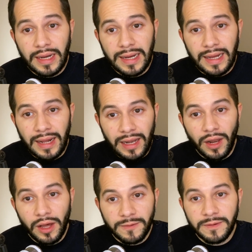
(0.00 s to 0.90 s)
a
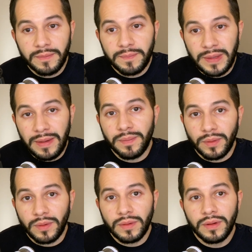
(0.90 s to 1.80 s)
lot of
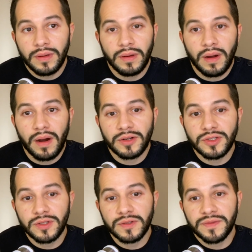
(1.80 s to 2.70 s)
people are
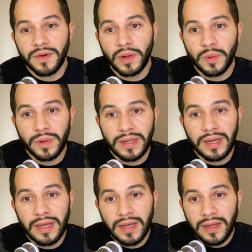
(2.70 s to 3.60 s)
just
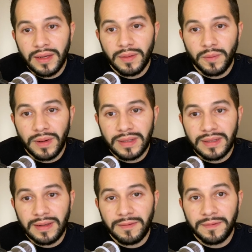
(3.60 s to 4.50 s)
following what
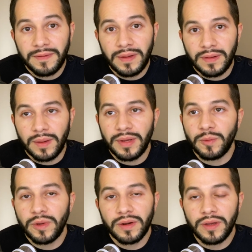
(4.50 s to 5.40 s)
they feel. I mean,
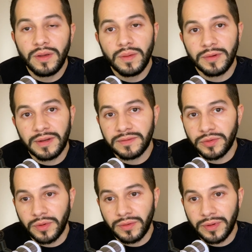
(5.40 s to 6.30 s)
we are human
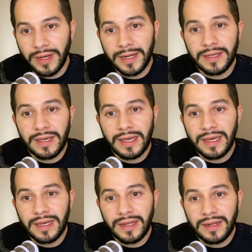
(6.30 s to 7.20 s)
after all, right?
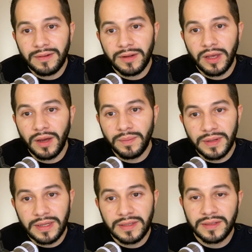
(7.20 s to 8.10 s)
And
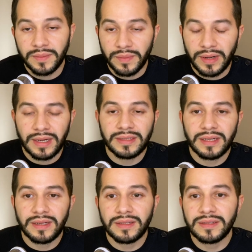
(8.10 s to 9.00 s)
companies and brands
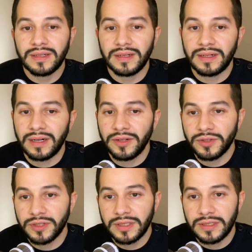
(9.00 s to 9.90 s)
has
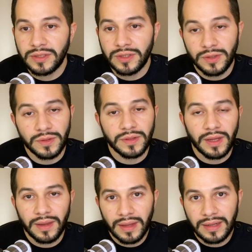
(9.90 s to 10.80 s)

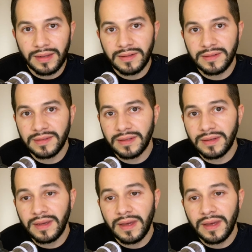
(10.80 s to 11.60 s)
understood that this is a